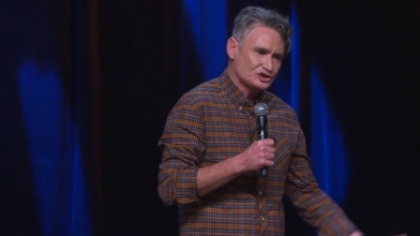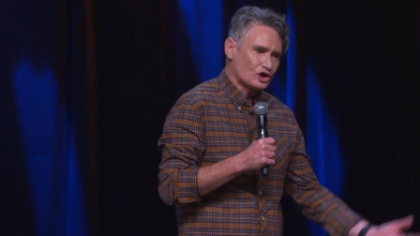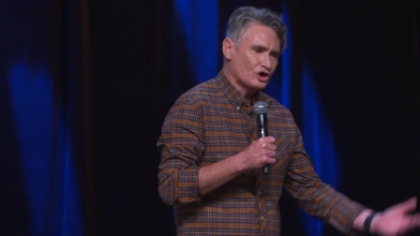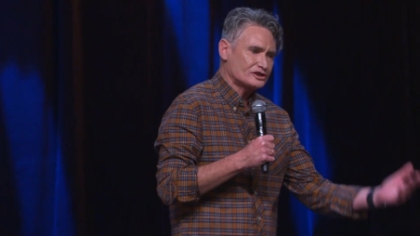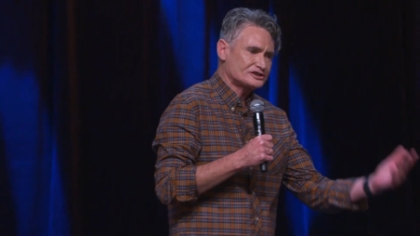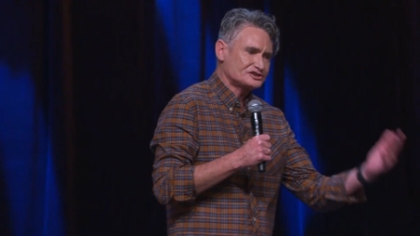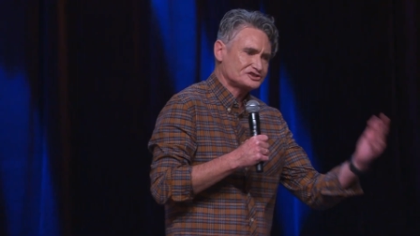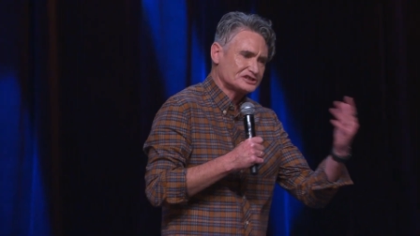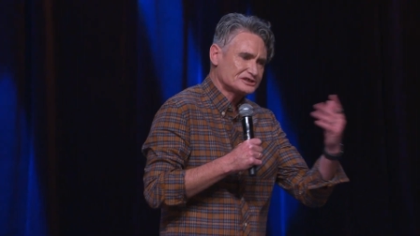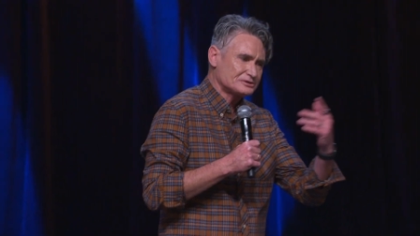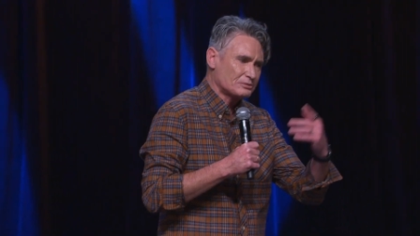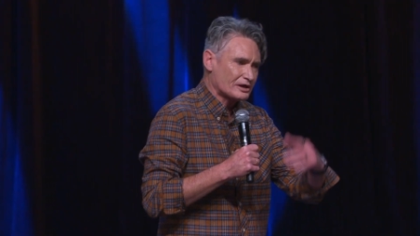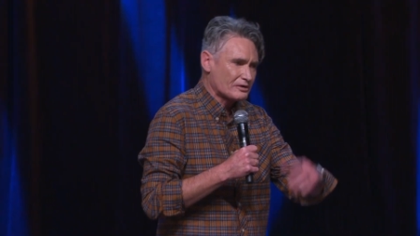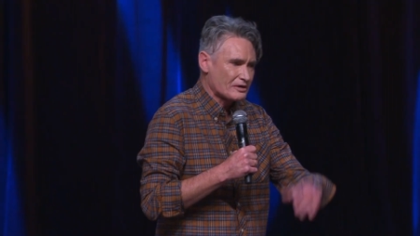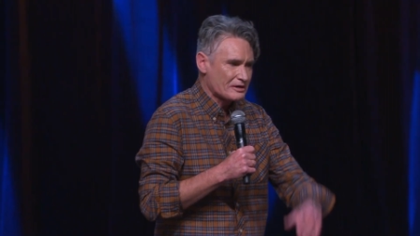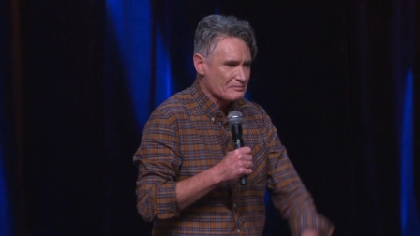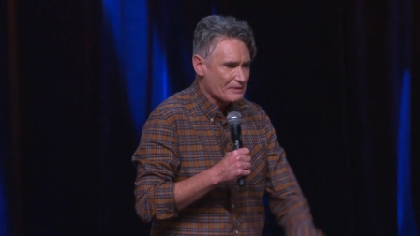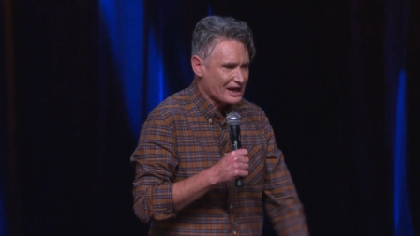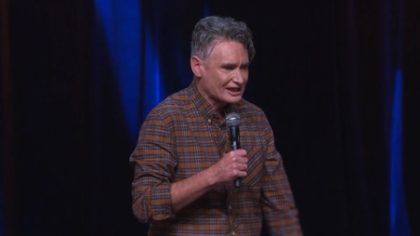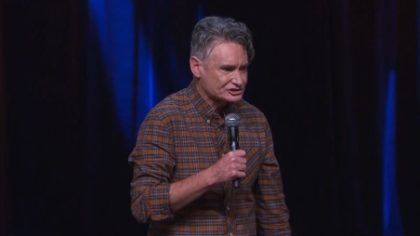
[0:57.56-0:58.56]
your decision you want to
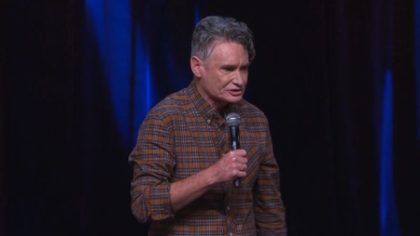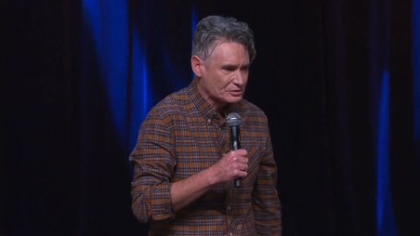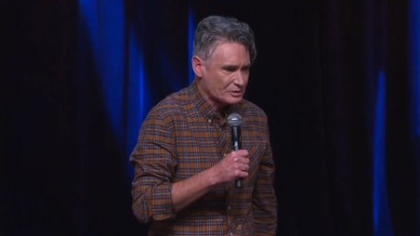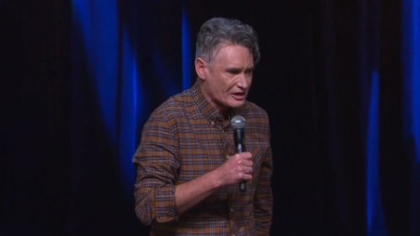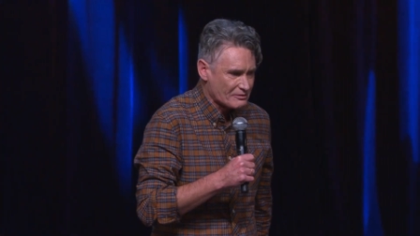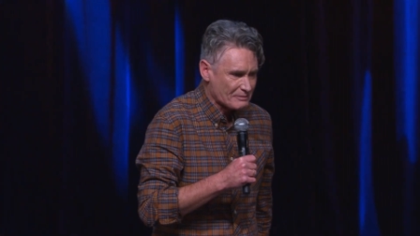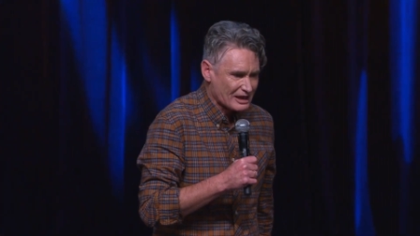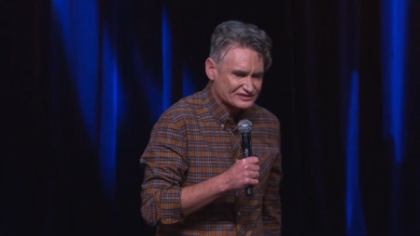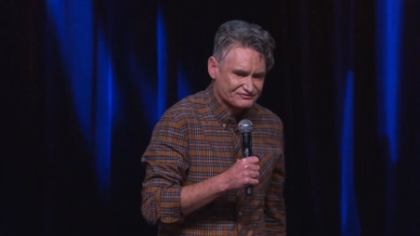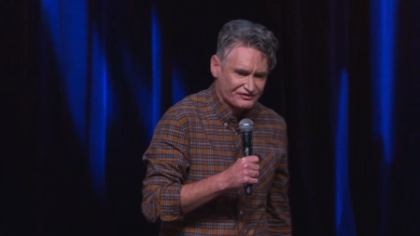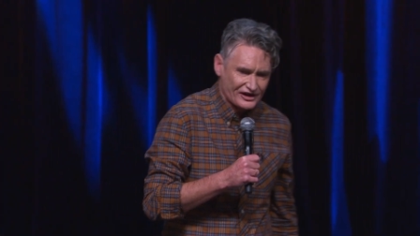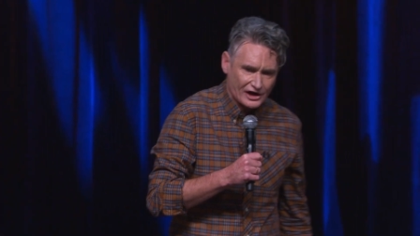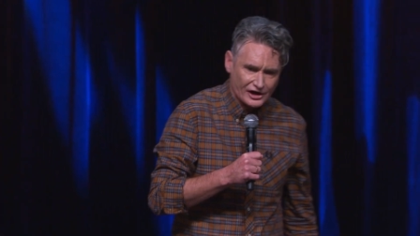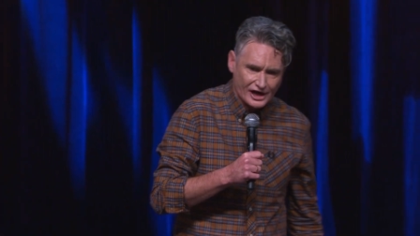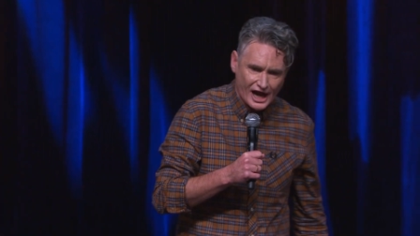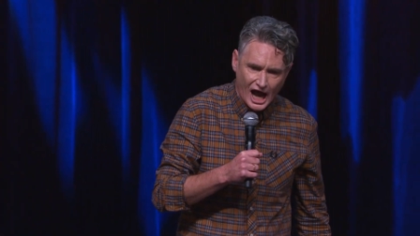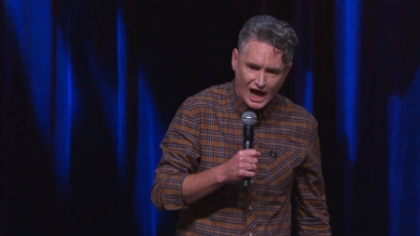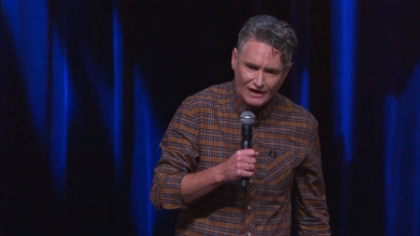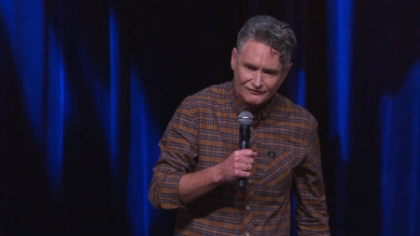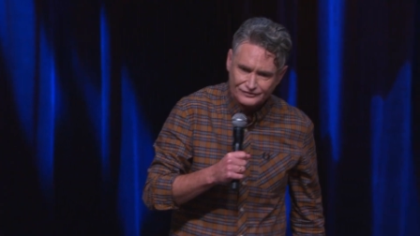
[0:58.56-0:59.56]
wear a mask, you wear a mask, fair
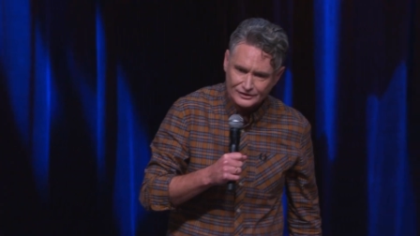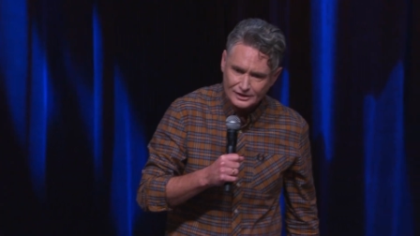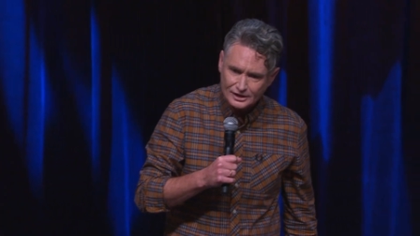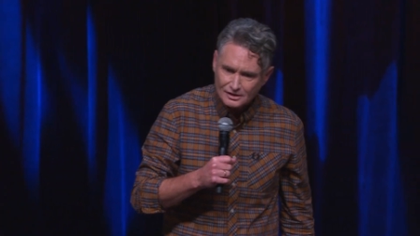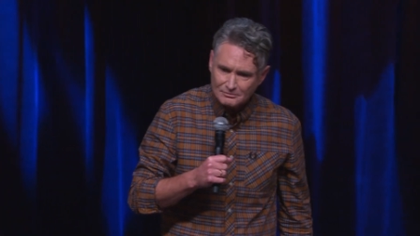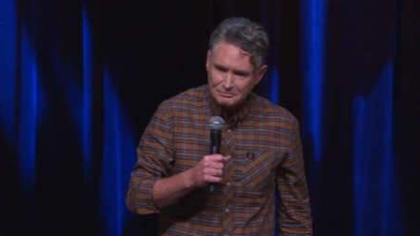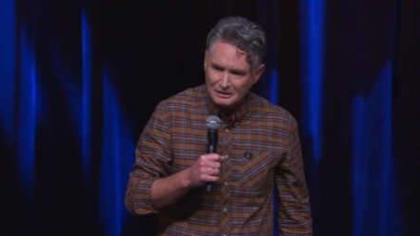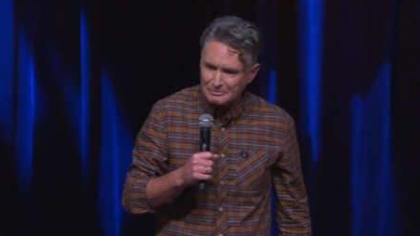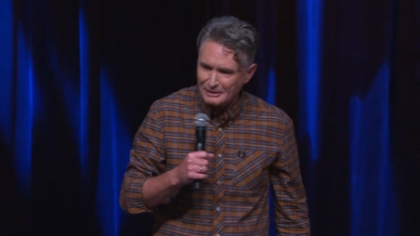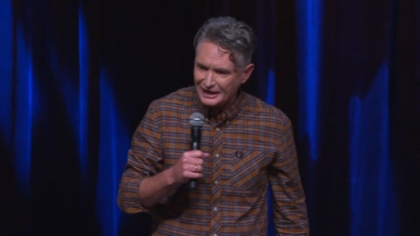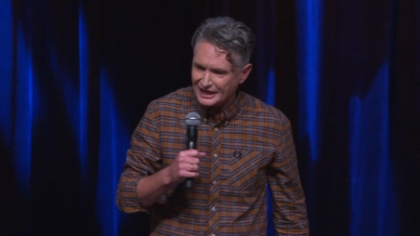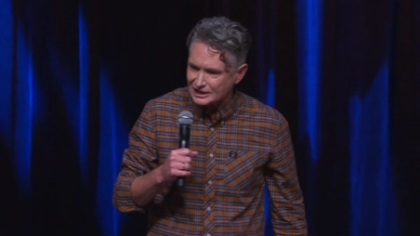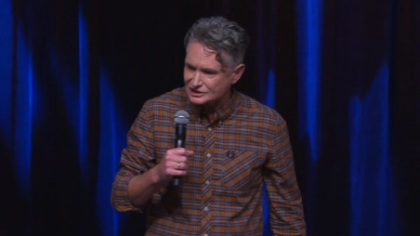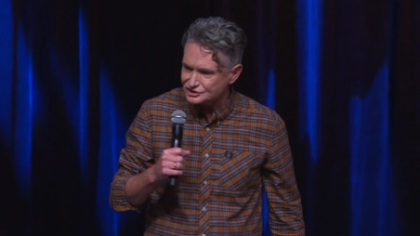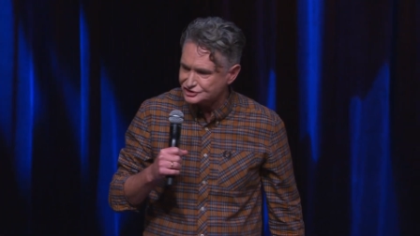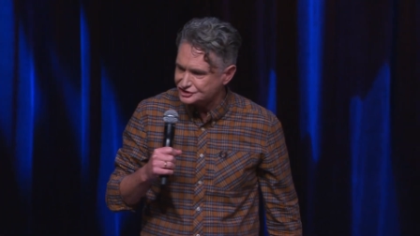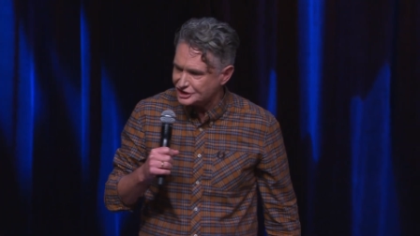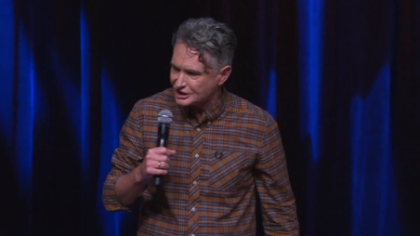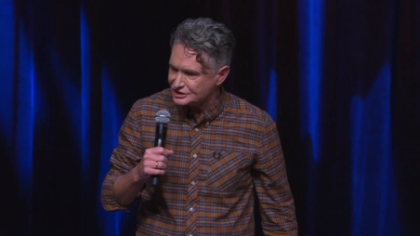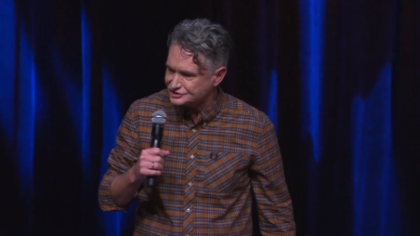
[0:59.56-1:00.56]
enough but be
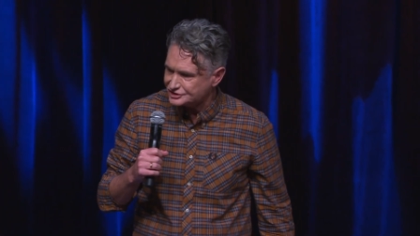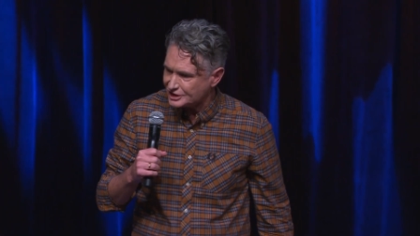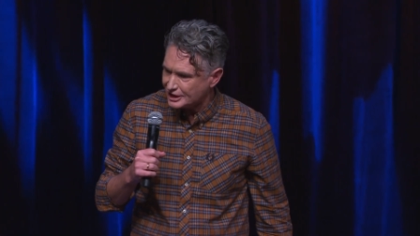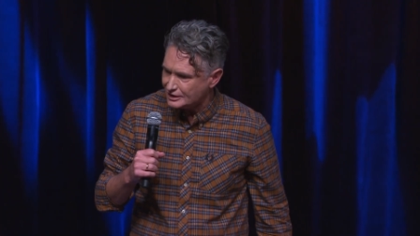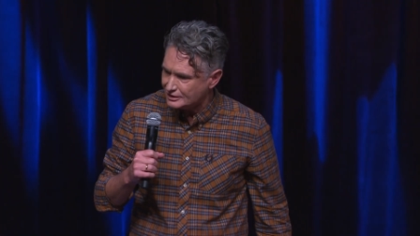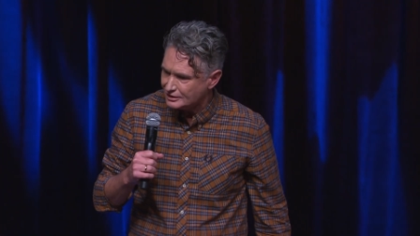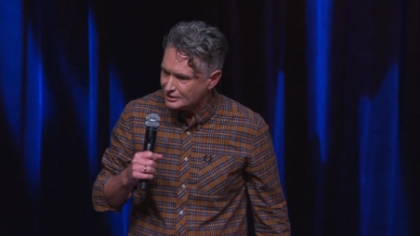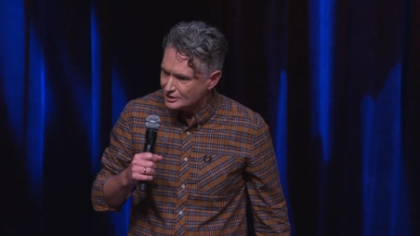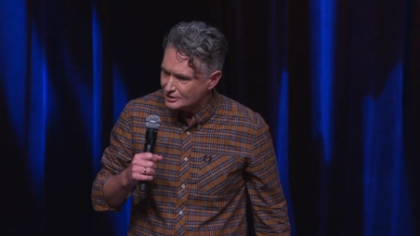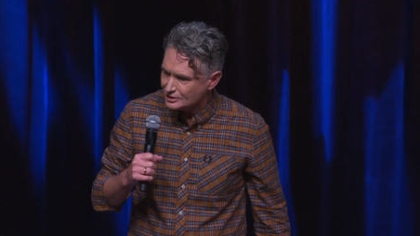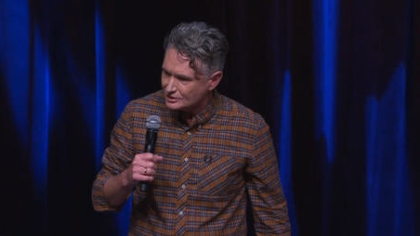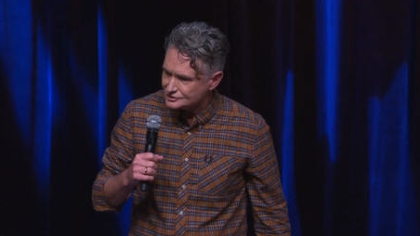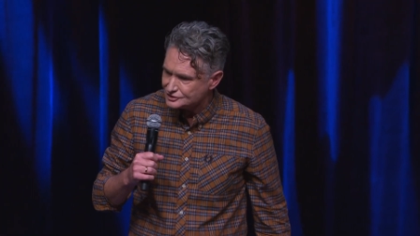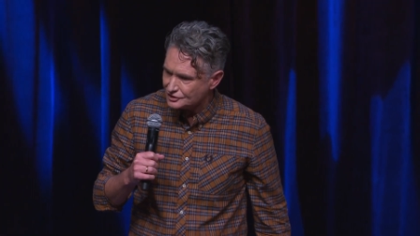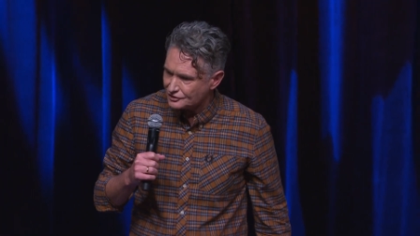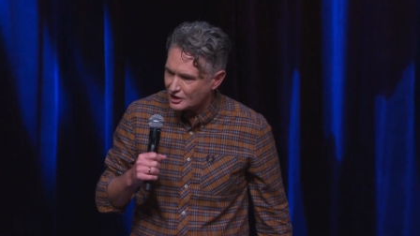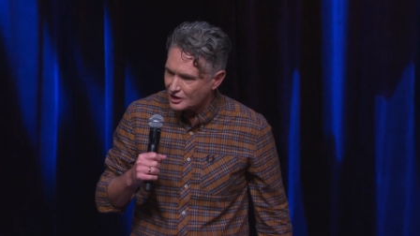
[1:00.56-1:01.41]
consistent. Saw